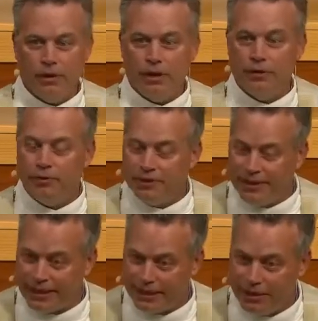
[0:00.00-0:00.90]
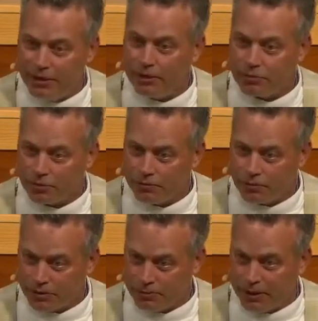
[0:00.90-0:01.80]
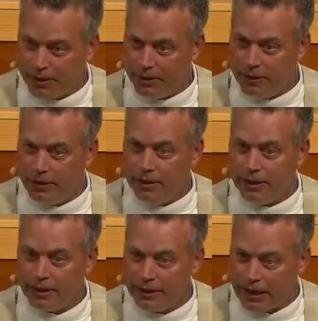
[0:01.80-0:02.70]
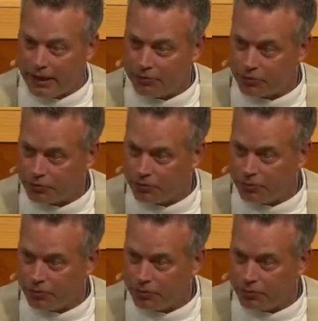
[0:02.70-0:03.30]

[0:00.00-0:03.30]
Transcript: if he did throw the frisbee in class.